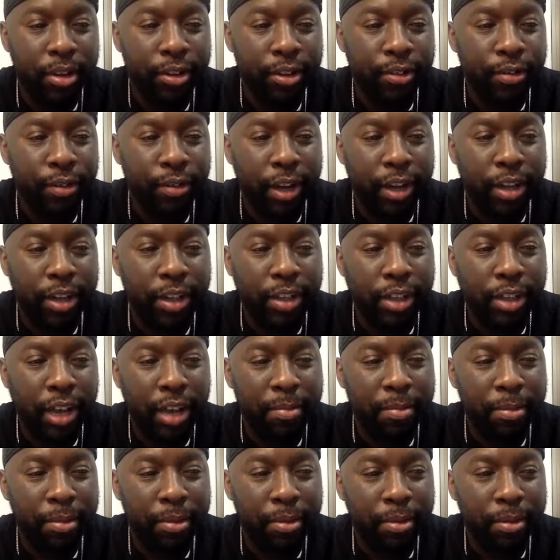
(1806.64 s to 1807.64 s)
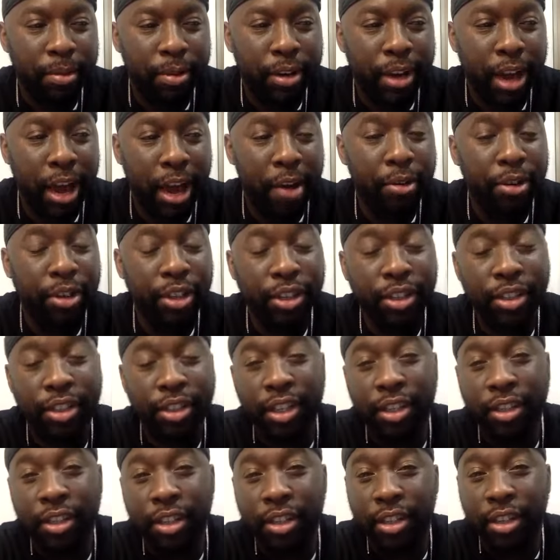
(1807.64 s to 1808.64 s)
you ran the table. Now it's your
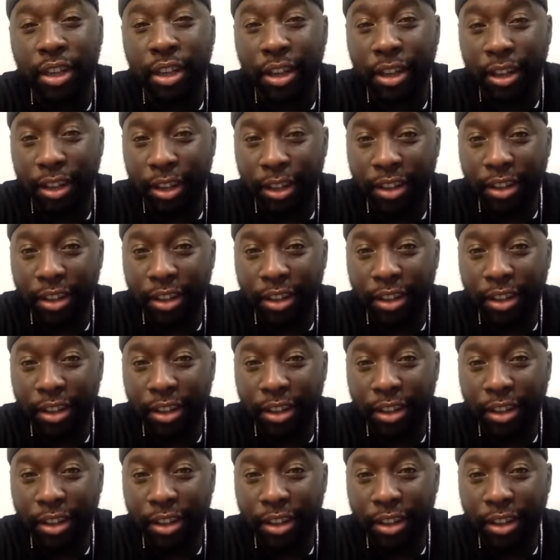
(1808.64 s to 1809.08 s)
senior year.